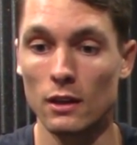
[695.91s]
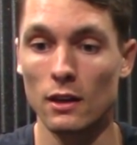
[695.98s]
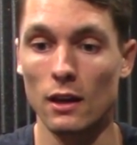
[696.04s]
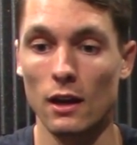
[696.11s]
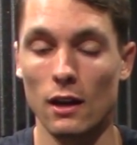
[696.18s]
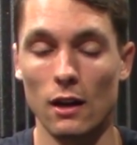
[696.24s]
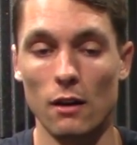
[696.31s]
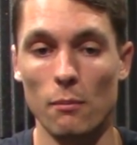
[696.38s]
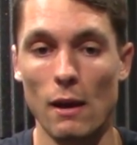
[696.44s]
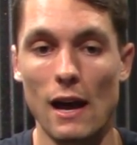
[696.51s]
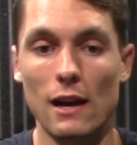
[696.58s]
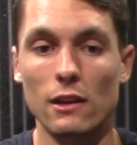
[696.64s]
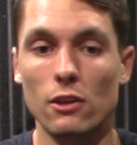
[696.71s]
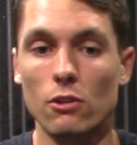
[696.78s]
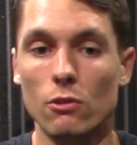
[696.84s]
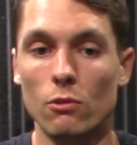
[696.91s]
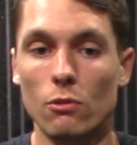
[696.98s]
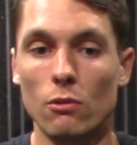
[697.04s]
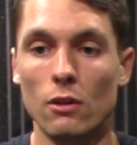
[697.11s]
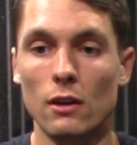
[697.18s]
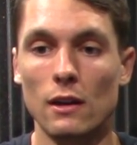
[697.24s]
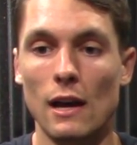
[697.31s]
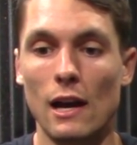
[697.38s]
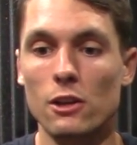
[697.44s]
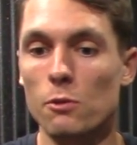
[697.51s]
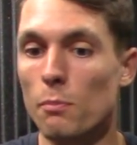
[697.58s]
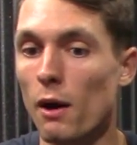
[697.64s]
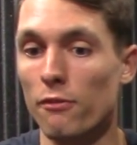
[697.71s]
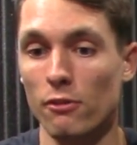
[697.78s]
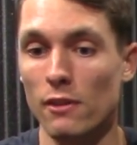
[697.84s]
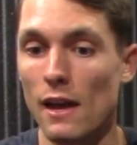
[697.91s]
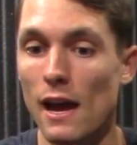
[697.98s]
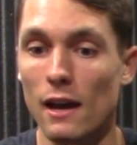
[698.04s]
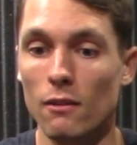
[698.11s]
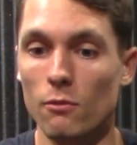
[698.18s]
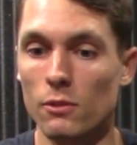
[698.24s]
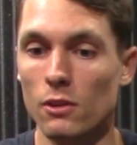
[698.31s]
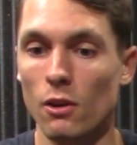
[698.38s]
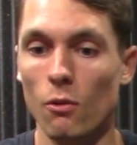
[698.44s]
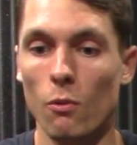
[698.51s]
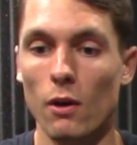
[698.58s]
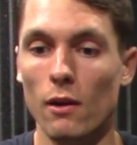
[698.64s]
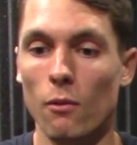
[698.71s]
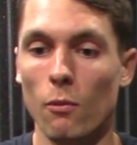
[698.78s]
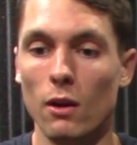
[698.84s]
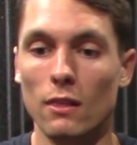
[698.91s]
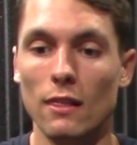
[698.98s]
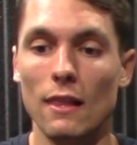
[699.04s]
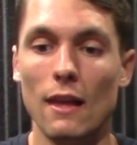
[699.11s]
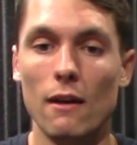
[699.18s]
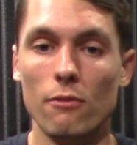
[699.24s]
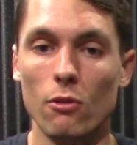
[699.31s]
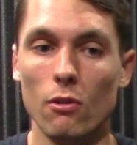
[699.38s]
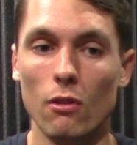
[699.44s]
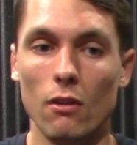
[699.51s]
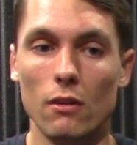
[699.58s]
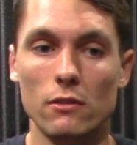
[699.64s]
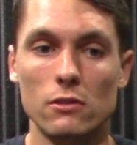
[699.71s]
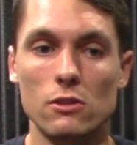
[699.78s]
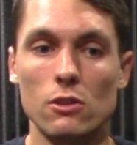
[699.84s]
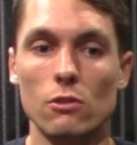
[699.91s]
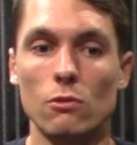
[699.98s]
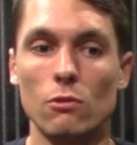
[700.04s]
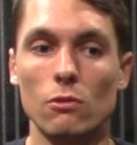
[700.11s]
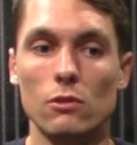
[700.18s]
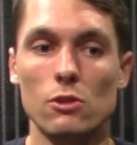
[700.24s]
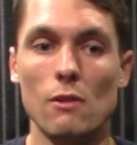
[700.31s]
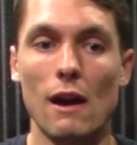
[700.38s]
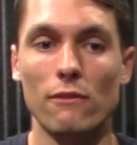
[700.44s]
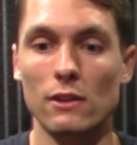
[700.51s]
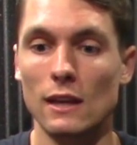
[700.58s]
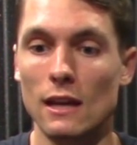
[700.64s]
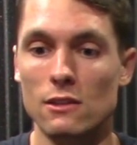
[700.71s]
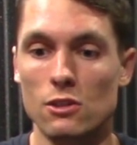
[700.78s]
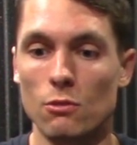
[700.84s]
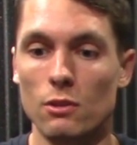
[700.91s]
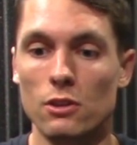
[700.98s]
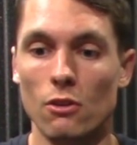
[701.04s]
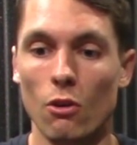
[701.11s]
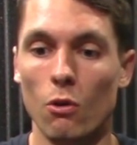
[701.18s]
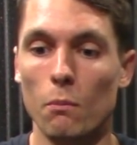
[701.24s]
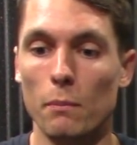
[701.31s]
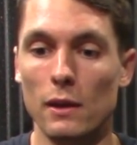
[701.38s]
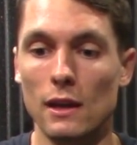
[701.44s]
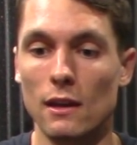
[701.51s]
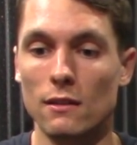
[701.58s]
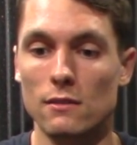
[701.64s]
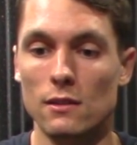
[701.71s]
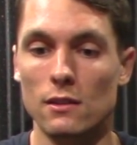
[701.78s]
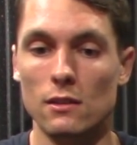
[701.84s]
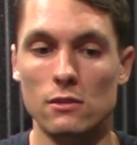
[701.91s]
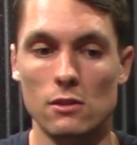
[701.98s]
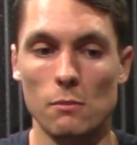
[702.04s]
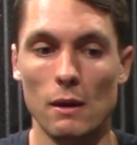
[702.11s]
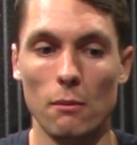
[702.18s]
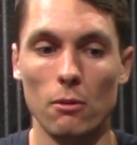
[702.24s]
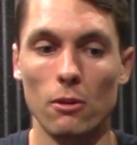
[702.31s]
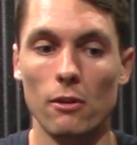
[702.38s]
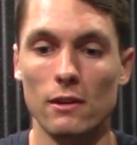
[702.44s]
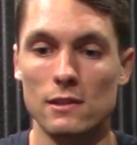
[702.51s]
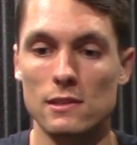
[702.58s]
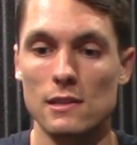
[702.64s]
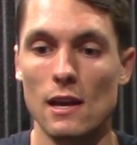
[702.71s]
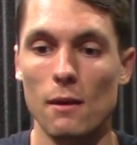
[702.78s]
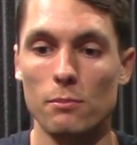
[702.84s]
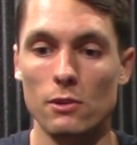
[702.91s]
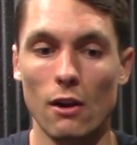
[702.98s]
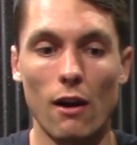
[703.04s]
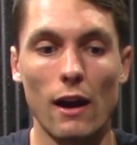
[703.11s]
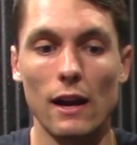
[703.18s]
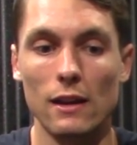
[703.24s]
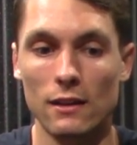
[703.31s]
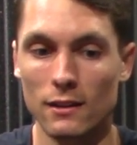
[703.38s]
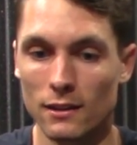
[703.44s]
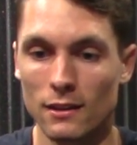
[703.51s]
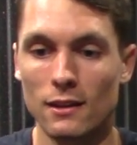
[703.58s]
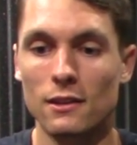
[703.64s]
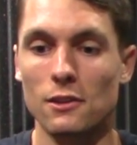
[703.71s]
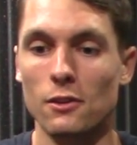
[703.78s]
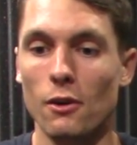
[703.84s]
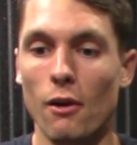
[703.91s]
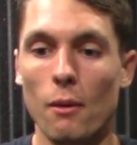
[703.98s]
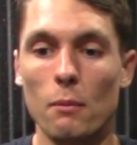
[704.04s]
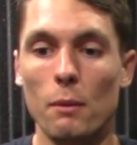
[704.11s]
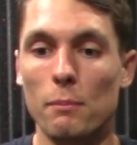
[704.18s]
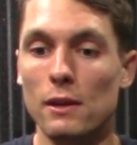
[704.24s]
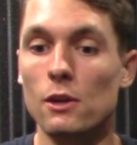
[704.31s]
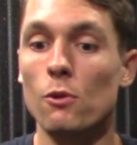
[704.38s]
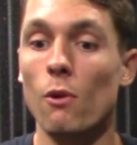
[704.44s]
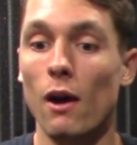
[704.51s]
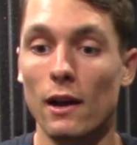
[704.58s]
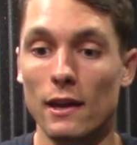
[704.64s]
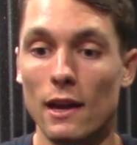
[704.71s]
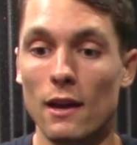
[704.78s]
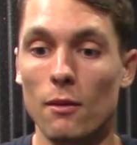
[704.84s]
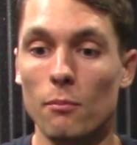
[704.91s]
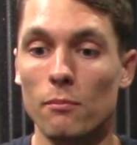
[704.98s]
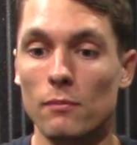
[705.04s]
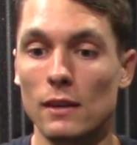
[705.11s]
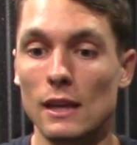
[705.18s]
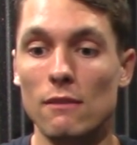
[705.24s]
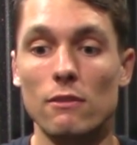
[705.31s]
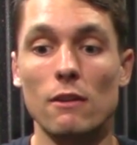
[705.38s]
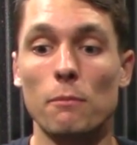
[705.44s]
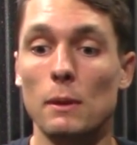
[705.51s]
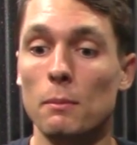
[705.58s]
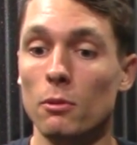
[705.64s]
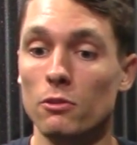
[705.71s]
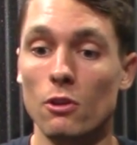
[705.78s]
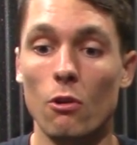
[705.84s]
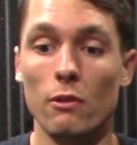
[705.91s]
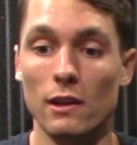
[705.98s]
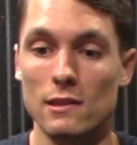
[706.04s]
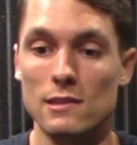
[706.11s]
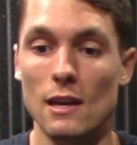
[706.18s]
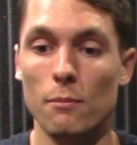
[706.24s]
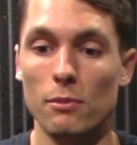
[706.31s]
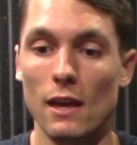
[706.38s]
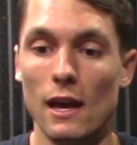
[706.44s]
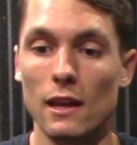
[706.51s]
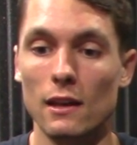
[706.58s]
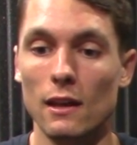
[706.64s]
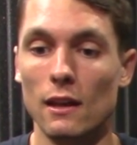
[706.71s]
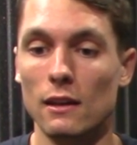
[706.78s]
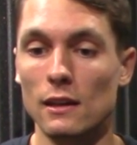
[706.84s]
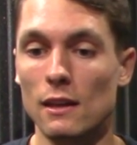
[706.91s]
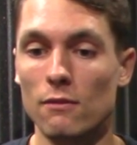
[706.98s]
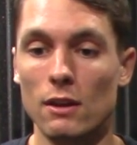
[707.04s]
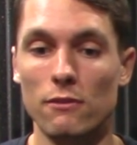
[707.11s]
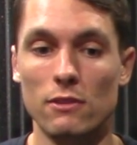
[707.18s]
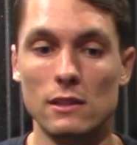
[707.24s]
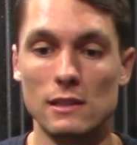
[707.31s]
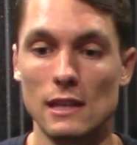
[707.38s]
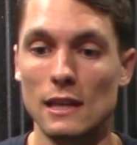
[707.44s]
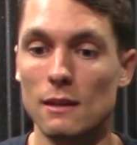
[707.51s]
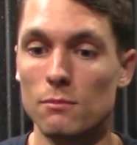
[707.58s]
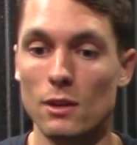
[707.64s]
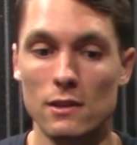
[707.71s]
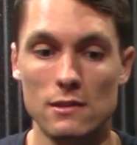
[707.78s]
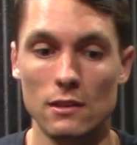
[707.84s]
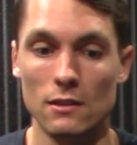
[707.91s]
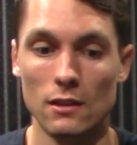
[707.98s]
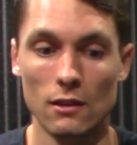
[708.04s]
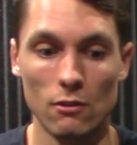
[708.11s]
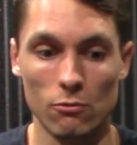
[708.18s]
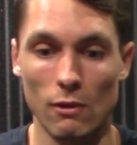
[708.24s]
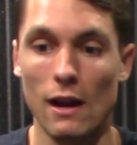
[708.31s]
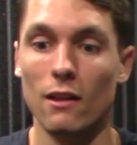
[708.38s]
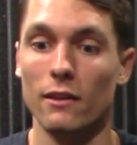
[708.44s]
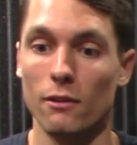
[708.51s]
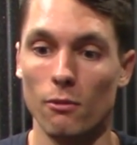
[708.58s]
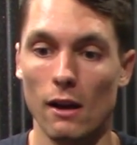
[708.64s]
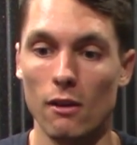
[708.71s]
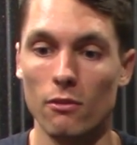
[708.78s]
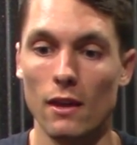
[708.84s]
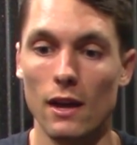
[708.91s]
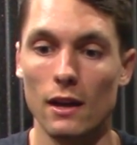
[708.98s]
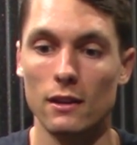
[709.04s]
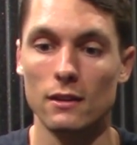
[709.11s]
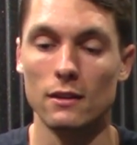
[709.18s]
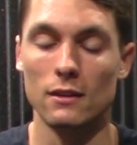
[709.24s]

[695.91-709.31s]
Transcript: How do you buffer that? You know, what level do you have to get to in your own being to be able to accept, all right, you know, I'm going to be who I am, even if people don't accept that, and even if the team doesn't rally around that.